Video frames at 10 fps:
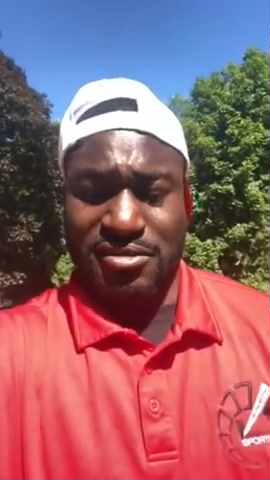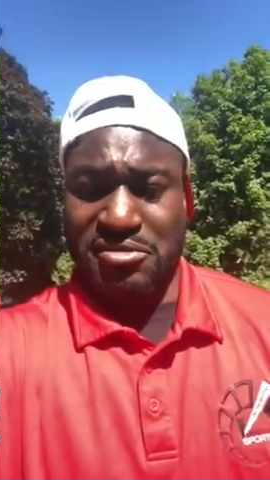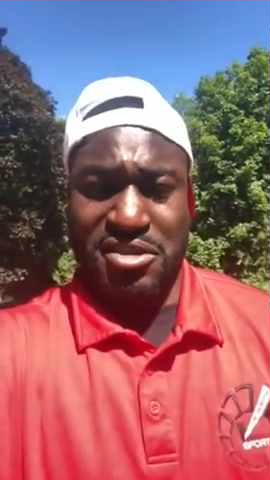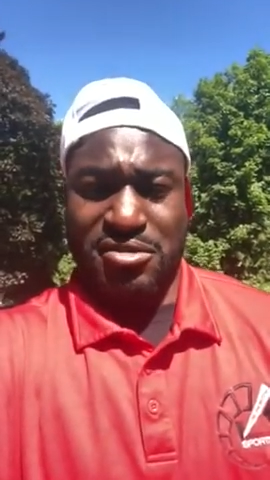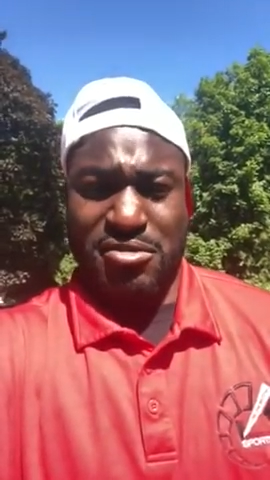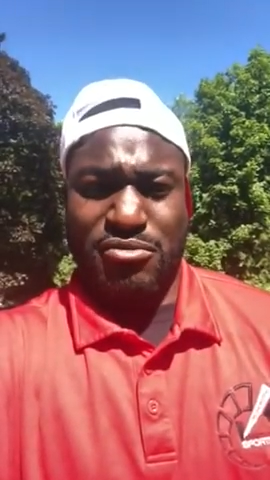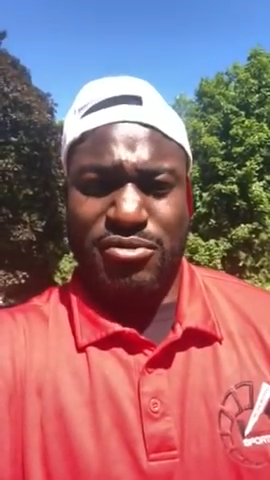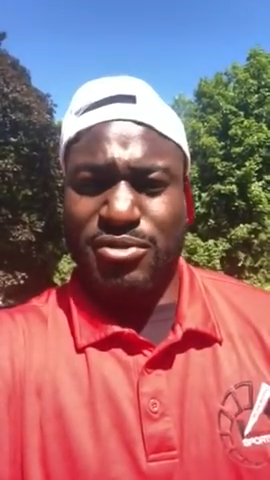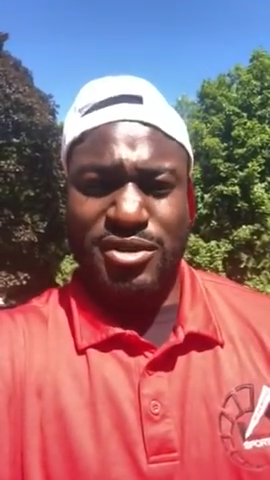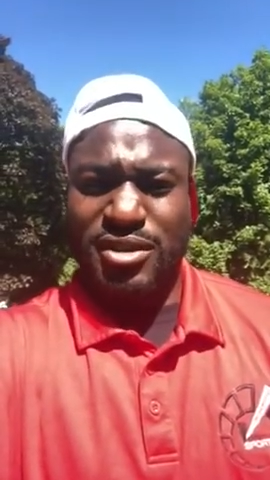can
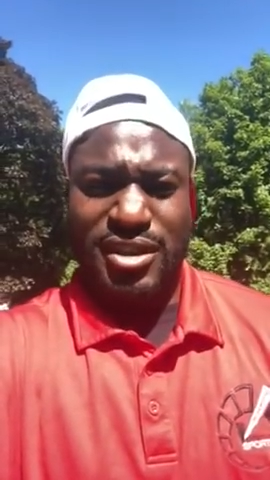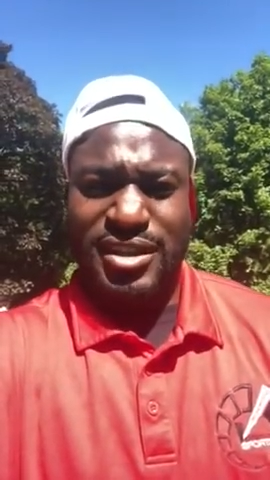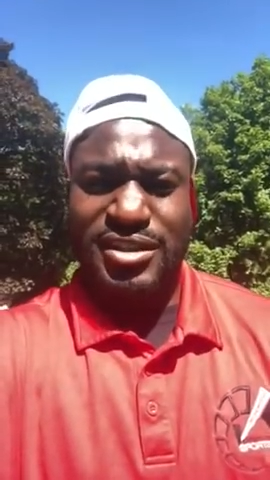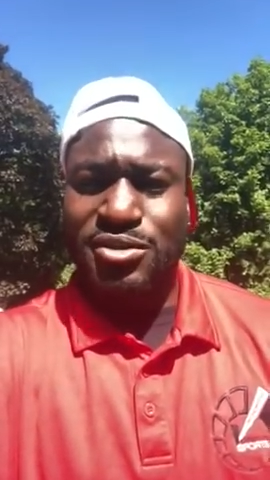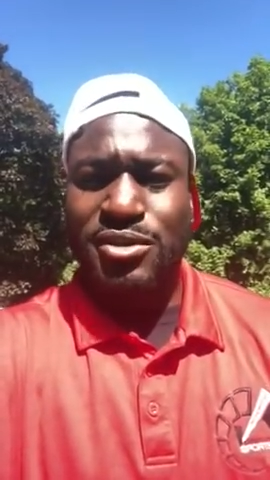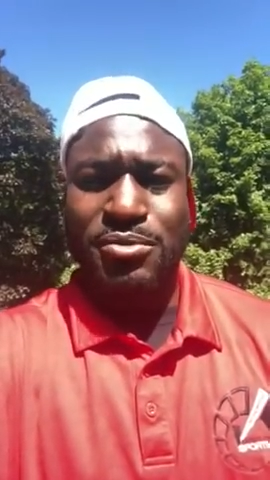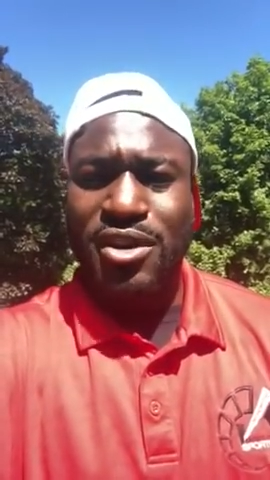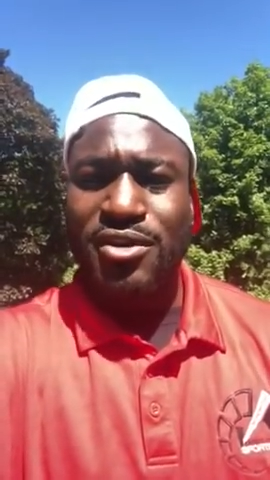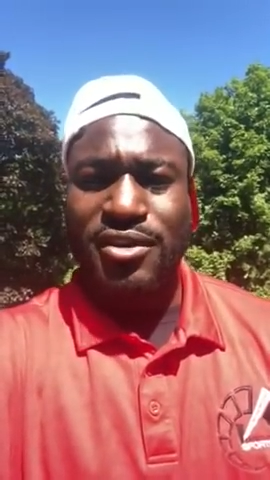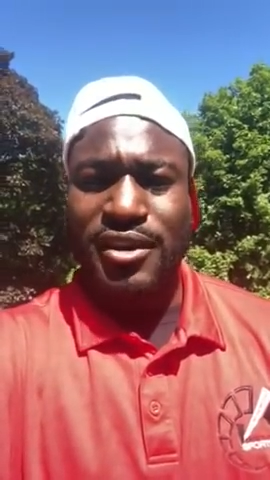do the
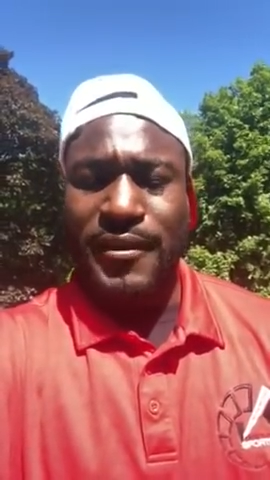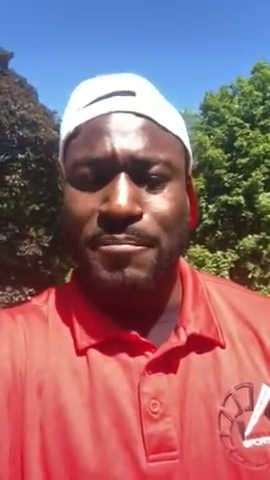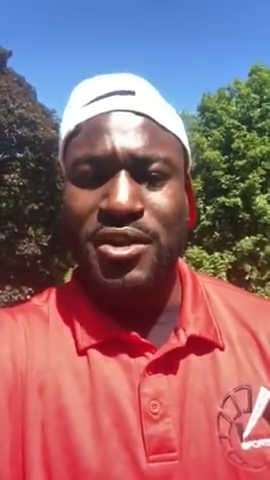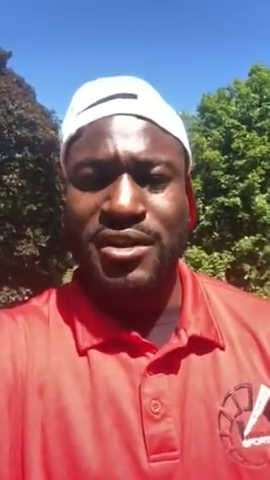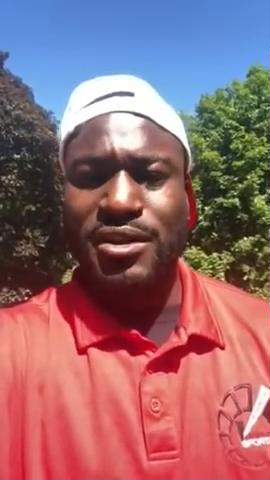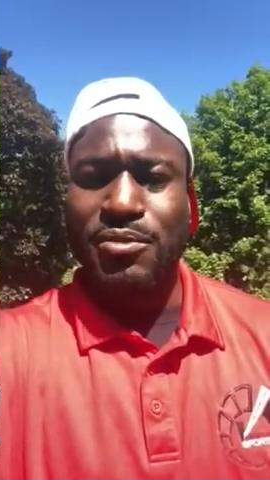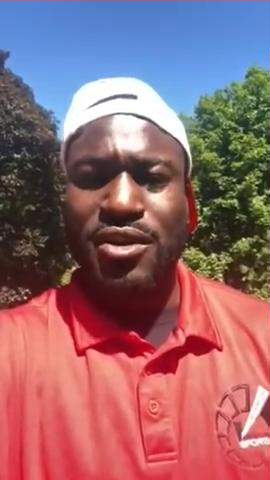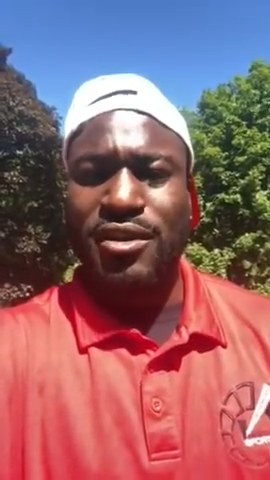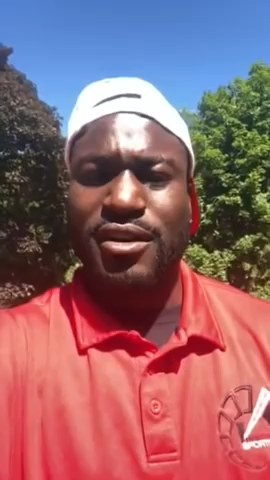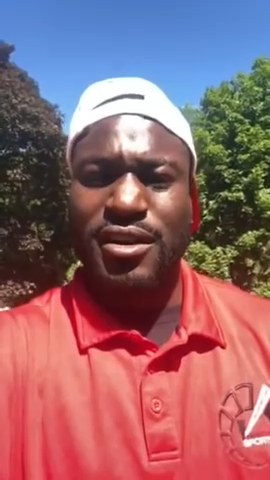work and put in the
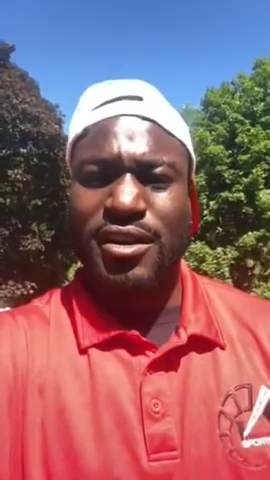work